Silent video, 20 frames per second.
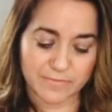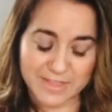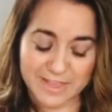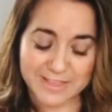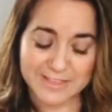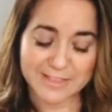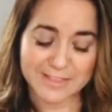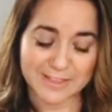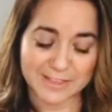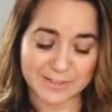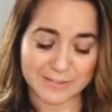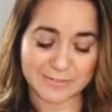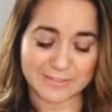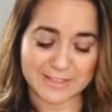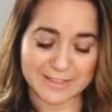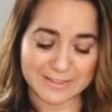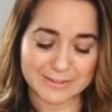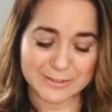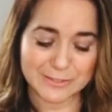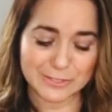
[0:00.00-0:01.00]
thank you
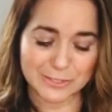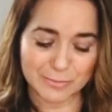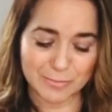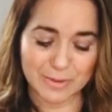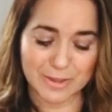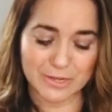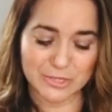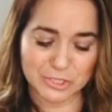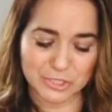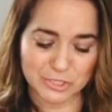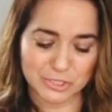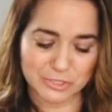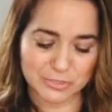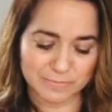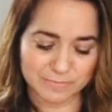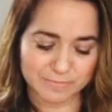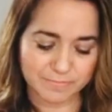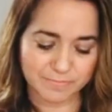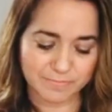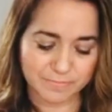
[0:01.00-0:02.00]
thank you so
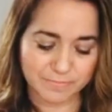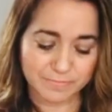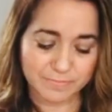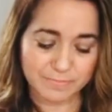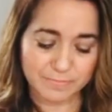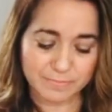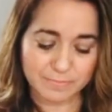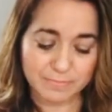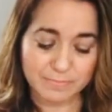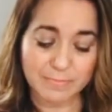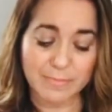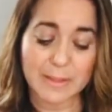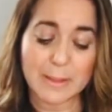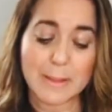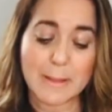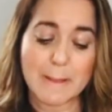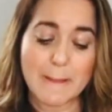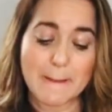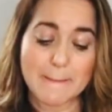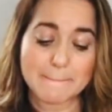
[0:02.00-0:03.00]
much
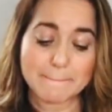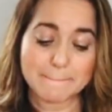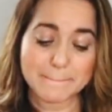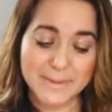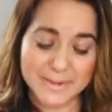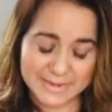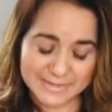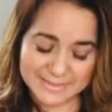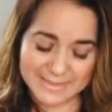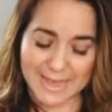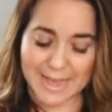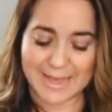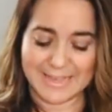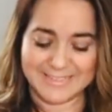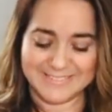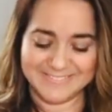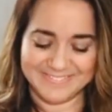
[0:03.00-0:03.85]
berta